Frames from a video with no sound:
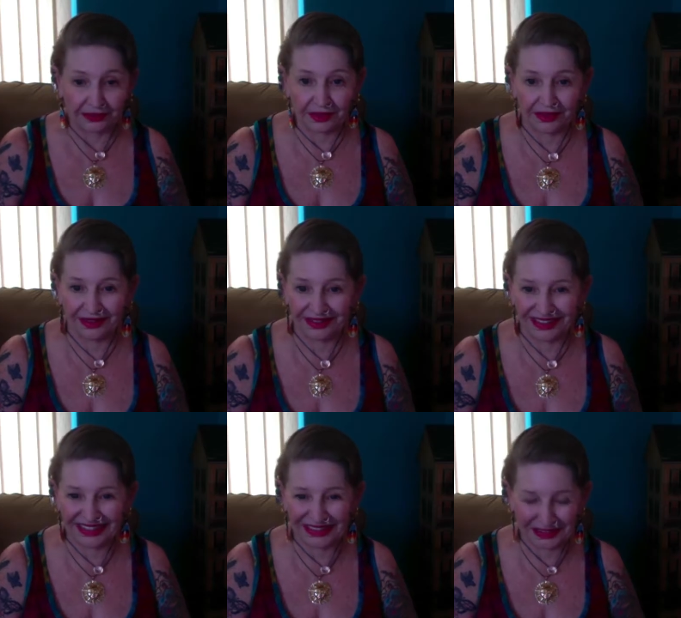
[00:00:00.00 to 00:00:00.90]

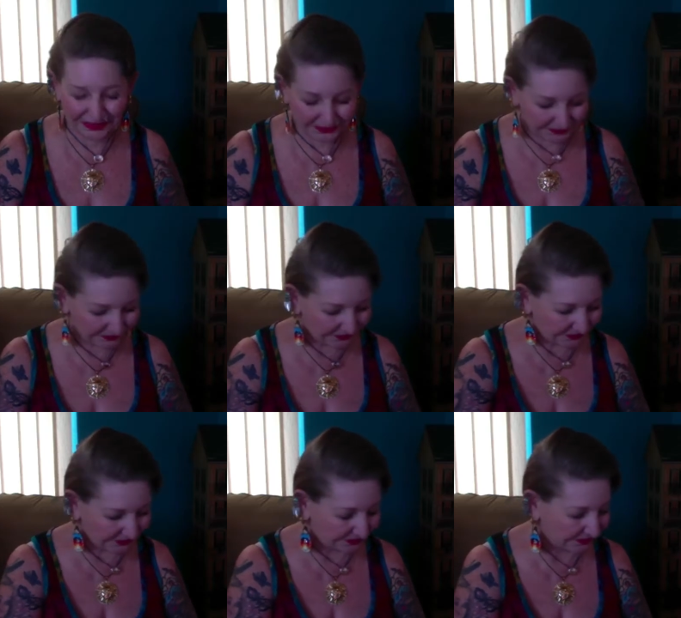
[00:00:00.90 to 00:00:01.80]

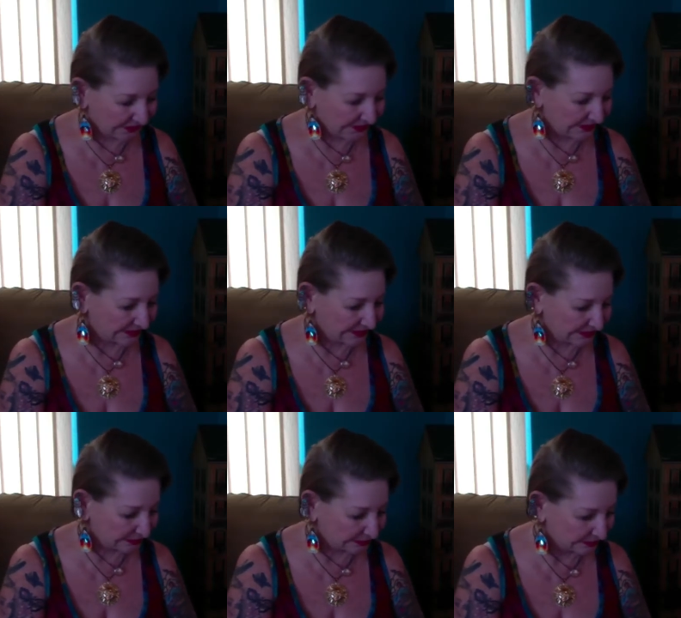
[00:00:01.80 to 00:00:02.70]

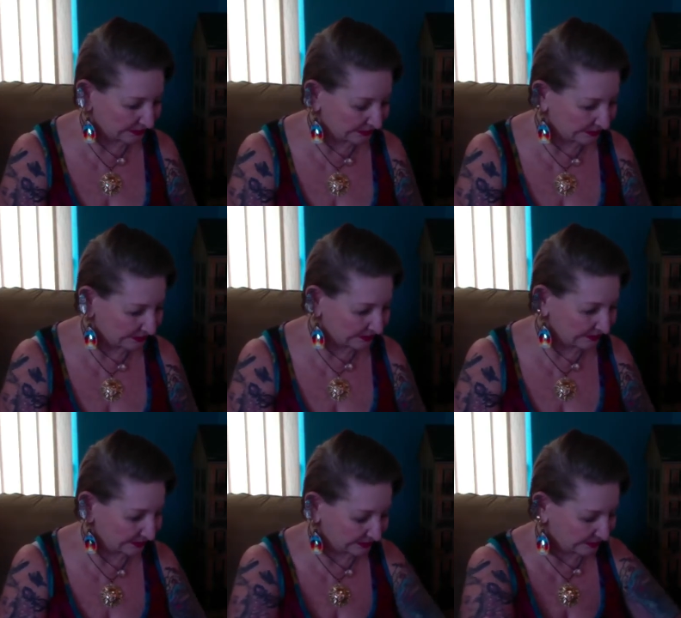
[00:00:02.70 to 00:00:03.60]

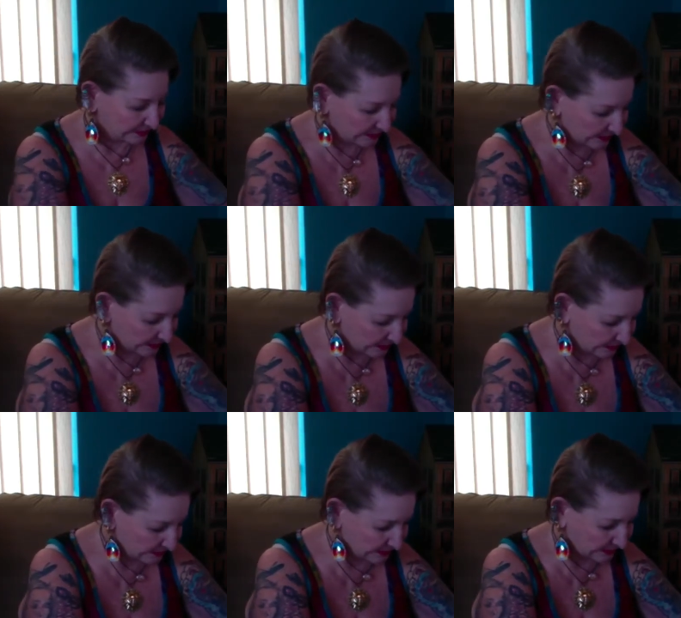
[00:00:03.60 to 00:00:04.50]

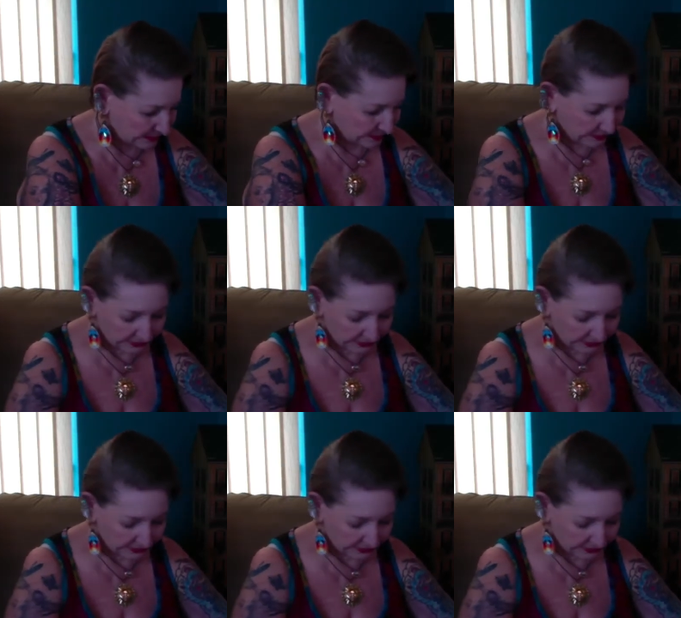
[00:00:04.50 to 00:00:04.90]
[no speech]